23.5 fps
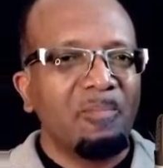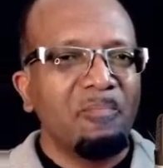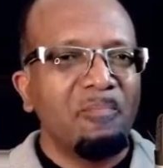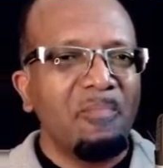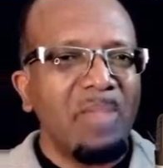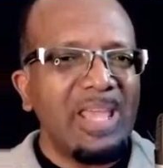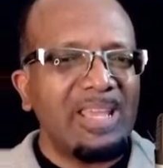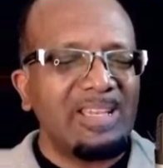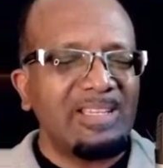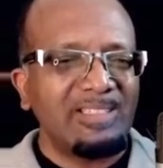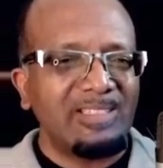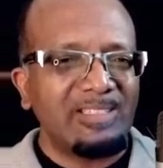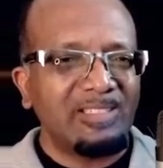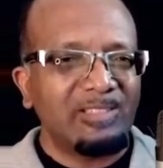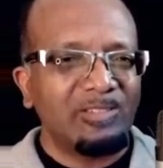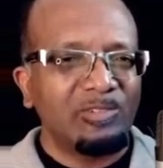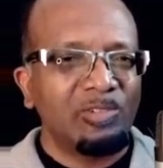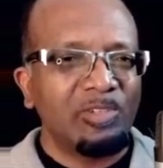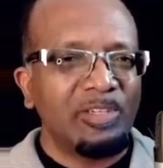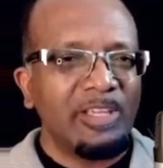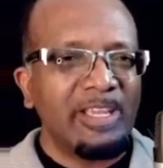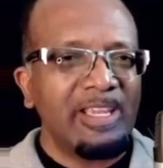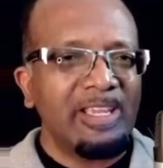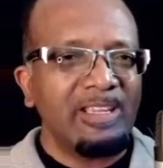meant.
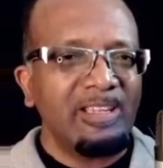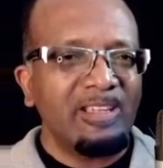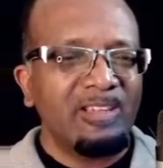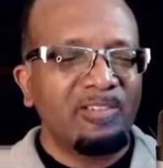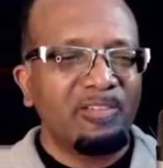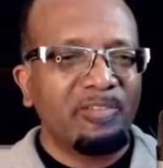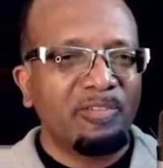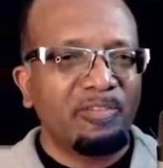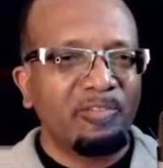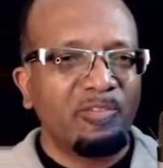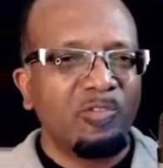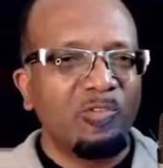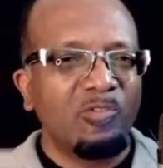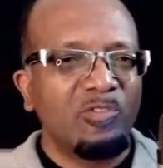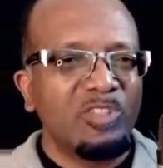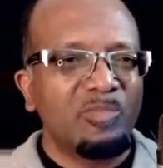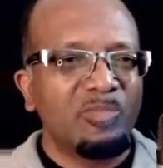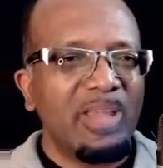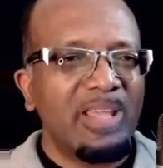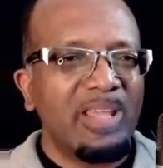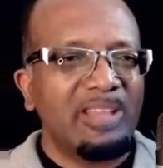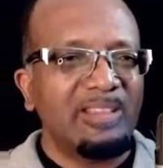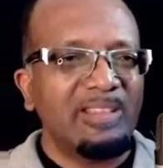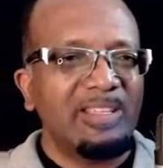Okay?
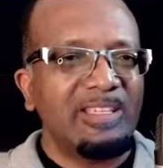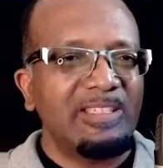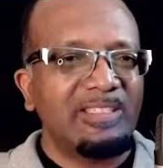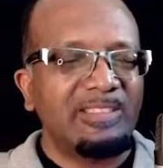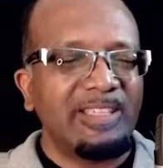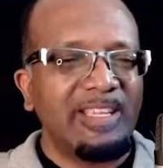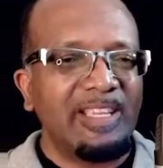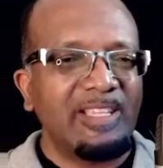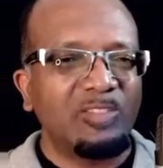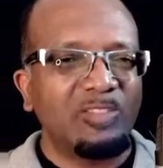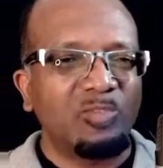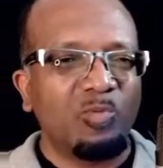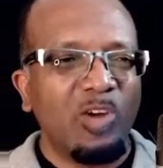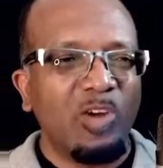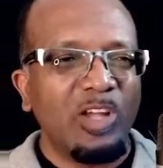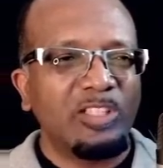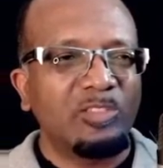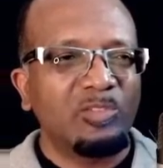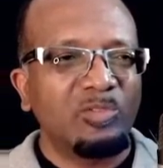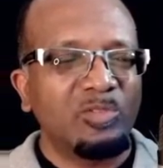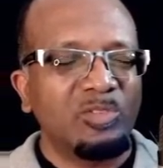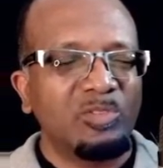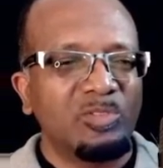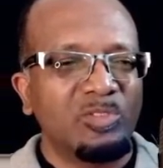Thrones meant these things.
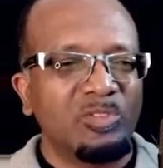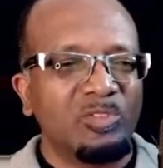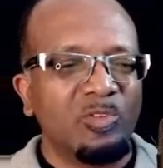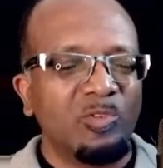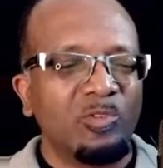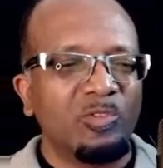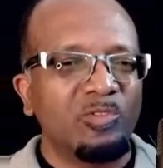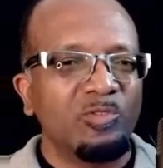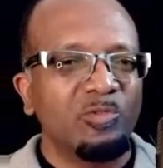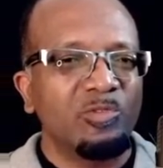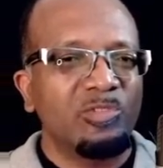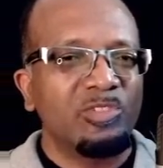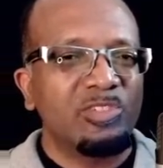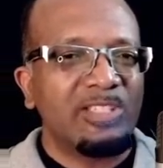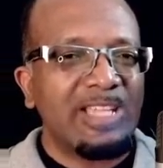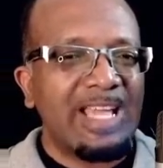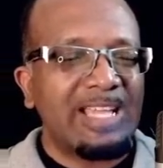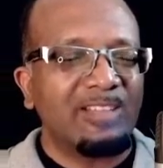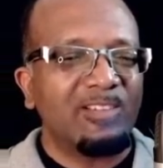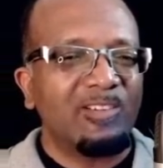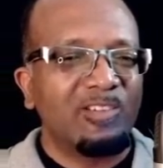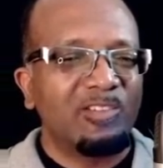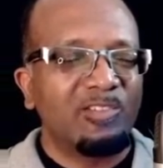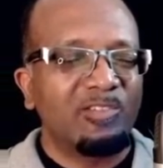One, those who
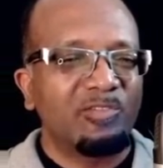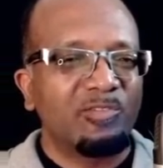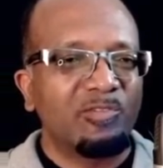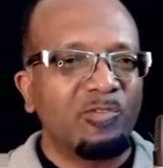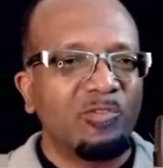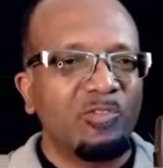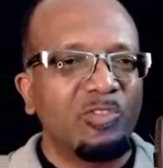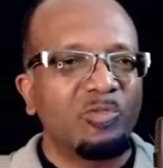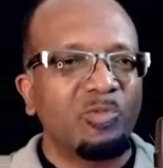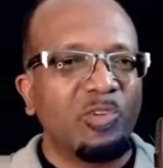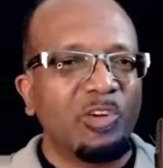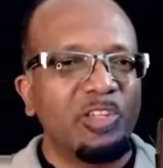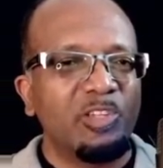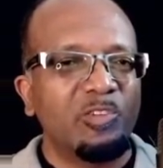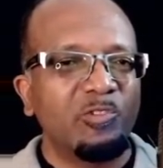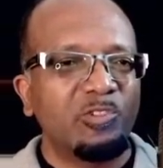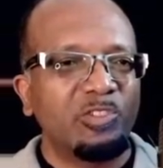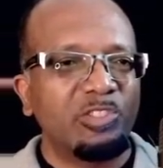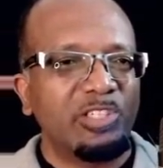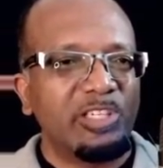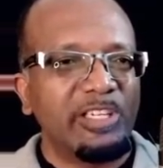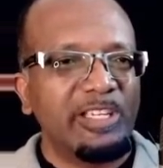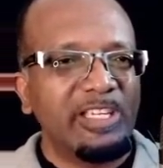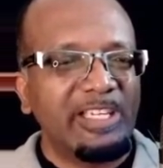sat on thrones were
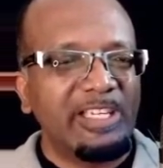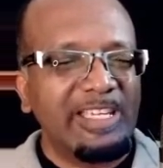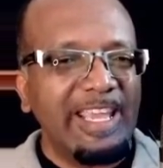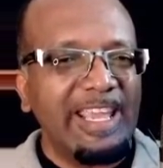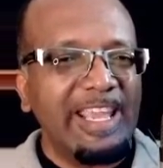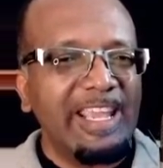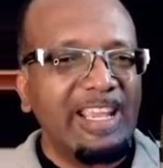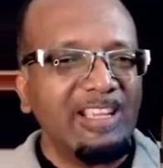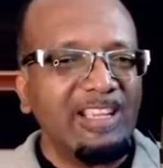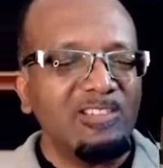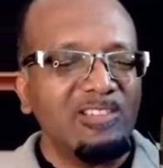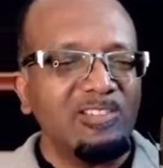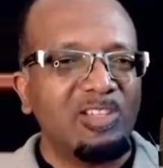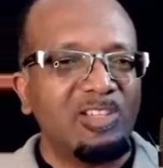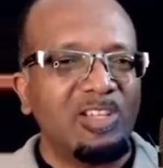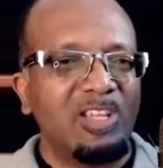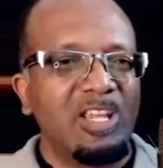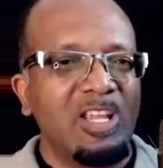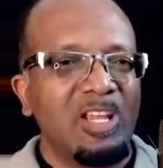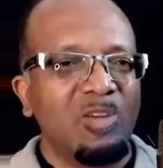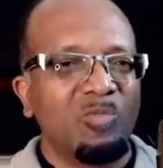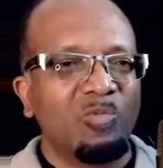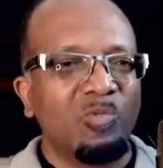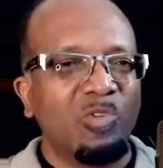usually kings,
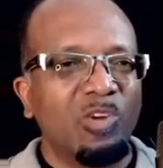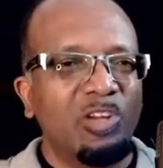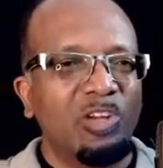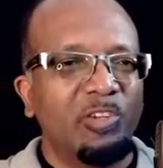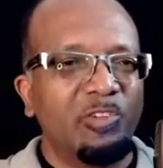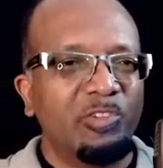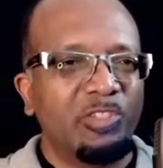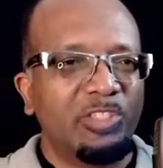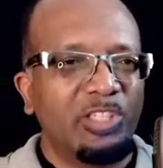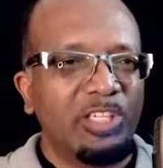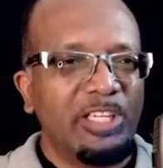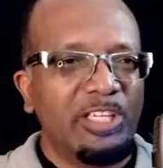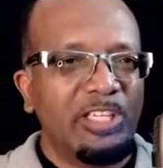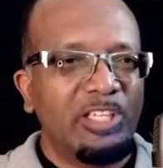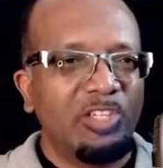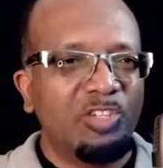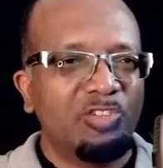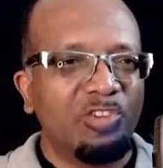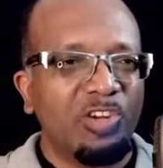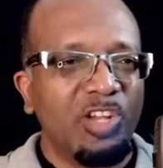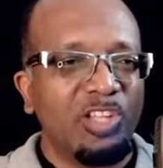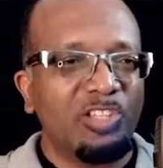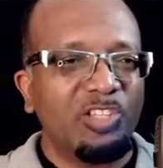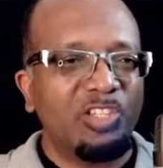were usually
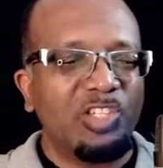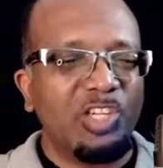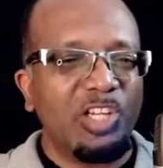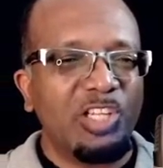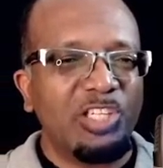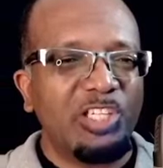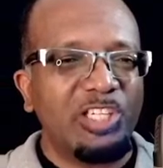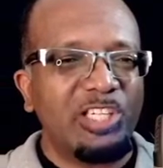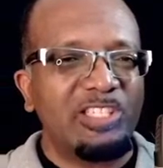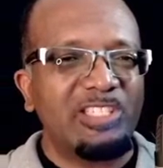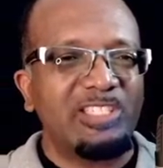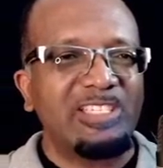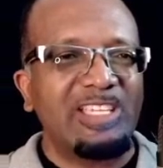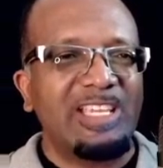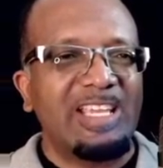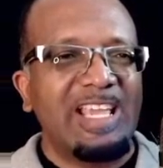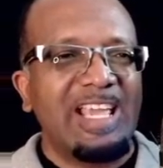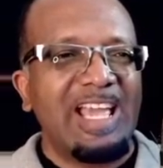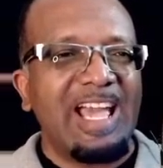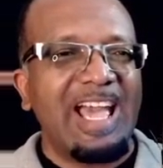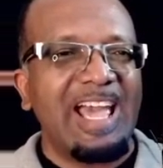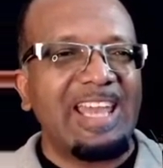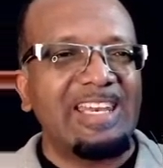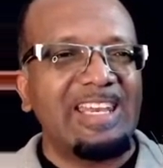ju judges,
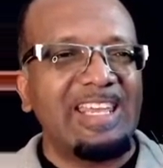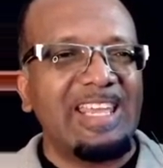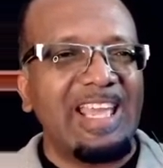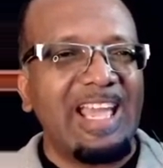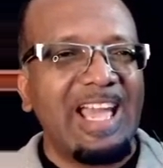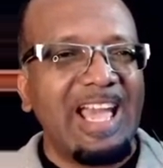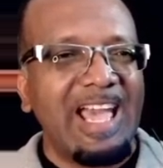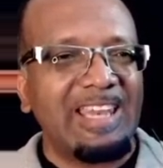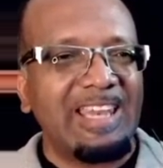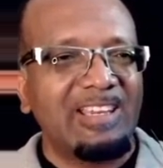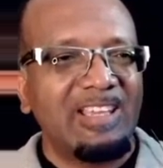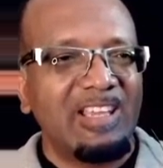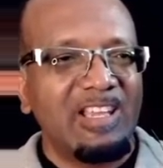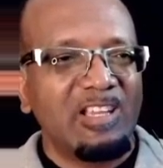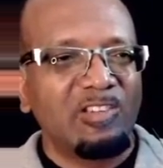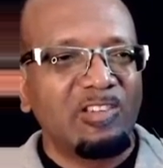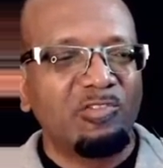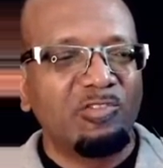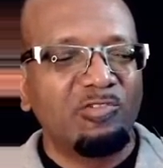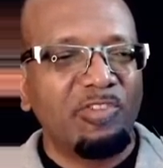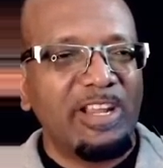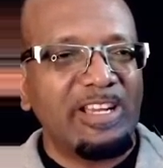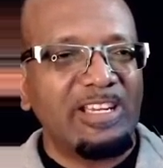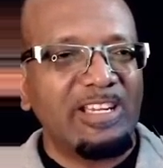and they had
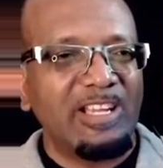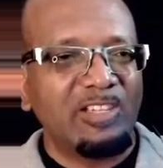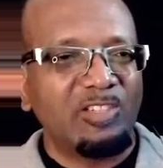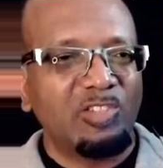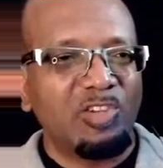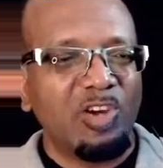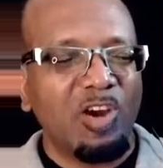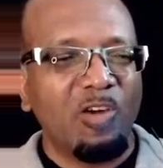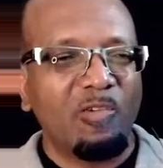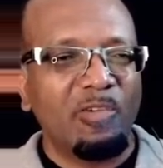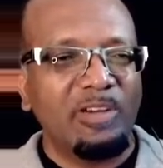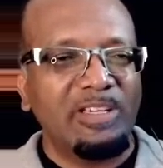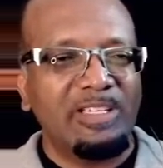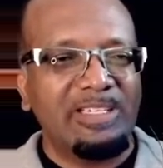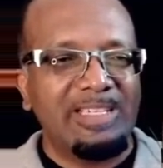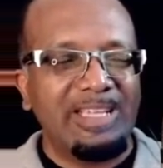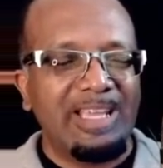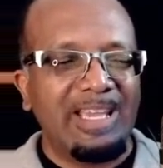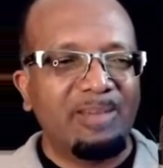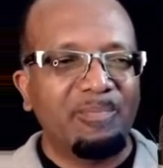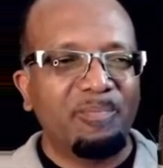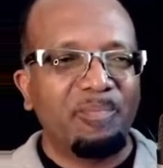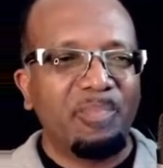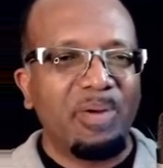great
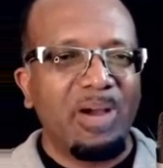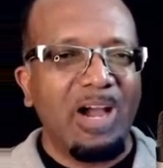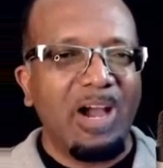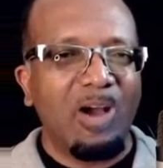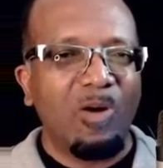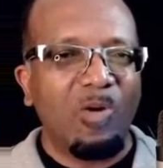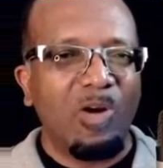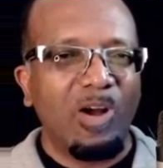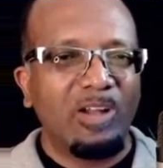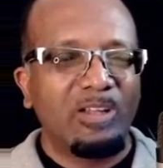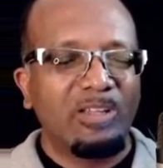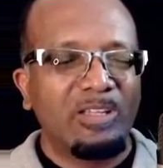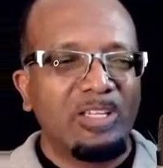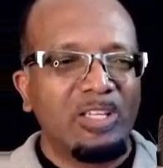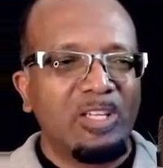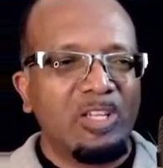authority and power.